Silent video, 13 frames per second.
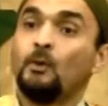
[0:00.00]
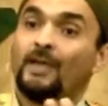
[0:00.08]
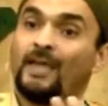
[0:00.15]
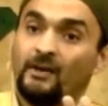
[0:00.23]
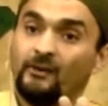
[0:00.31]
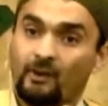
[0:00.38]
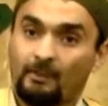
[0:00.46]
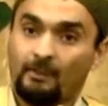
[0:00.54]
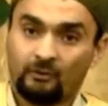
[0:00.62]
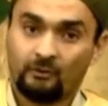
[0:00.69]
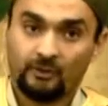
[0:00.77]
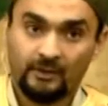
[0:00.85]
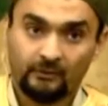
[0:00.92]
who cares about
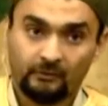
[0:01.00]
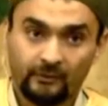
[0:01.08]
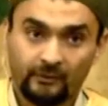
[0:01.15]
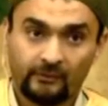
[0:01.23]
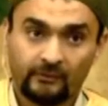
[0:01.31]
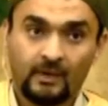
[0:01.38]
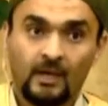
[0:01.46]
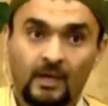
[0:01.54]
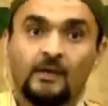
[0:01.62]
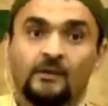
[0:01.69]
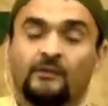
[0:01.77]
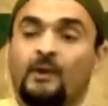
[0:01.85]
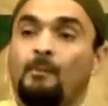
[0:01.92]
your interests,
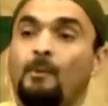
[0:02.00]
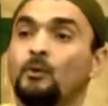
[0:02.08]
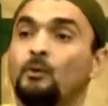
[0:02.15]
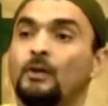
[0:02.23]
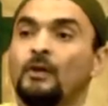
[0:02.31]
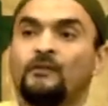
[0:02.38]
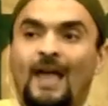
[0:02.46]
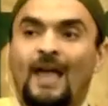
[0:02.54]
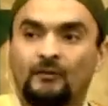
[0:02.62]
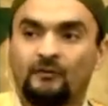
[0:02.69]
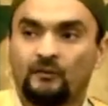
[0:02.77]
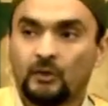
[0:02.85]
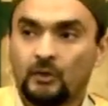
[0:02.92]
someone who looks
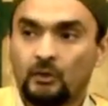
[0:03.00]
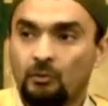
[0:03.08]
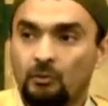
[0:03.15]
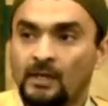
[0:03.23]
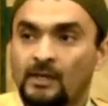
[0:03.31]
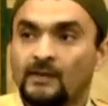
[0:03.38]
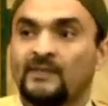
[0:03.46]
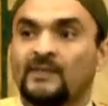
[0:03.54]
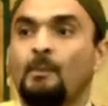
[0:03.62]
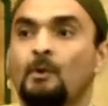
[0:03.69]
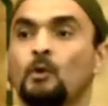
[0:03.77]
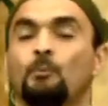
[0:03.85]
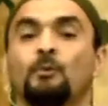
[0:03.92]
out for you,
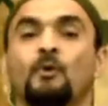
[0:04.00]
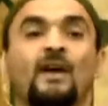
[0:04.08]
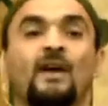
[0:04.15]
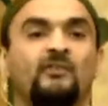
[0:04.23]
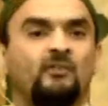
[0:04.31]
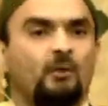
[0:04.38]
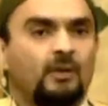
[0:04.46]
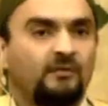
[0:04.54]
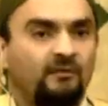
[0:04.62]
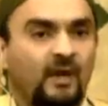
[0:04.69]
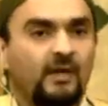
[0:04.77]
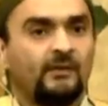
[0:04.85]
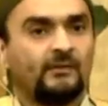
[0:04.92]
someone who provides you
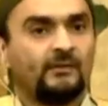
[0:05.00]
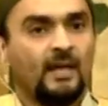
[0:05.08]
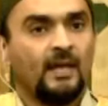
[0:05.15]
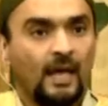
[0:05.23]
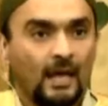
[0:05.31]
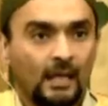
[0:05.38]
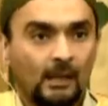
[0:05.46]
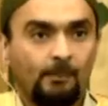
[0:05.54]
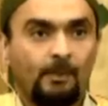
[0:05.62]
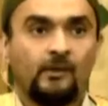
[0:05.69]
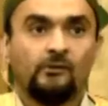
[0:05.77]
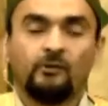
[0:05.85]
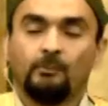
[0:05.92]
advice,
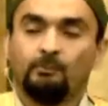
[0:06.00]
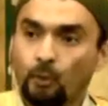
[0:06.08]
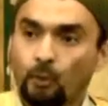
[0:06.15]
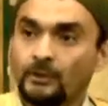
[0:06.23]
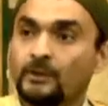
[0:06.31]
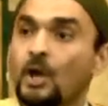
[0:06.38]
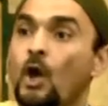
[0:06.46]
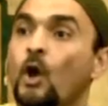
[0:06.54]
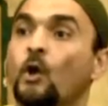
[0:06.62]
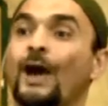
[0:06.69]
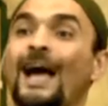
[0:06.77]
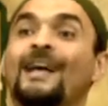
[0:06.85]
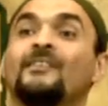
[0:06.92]
help, support,
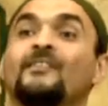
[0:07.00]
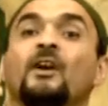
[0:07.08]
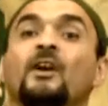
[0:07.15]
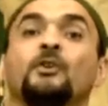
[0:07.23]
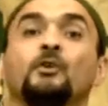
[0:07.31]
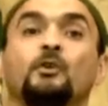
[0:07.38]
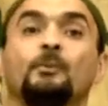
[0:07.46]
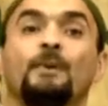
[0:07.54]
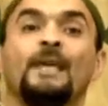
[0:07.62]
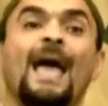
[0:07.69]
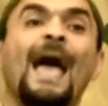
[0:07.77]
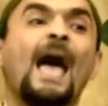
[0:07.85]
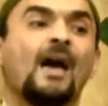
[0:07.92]
who acts on your
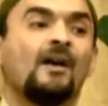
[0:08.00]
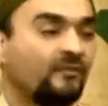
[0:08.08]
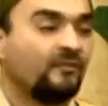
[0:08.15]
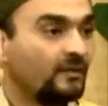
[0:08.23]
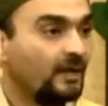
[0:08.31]
behalf,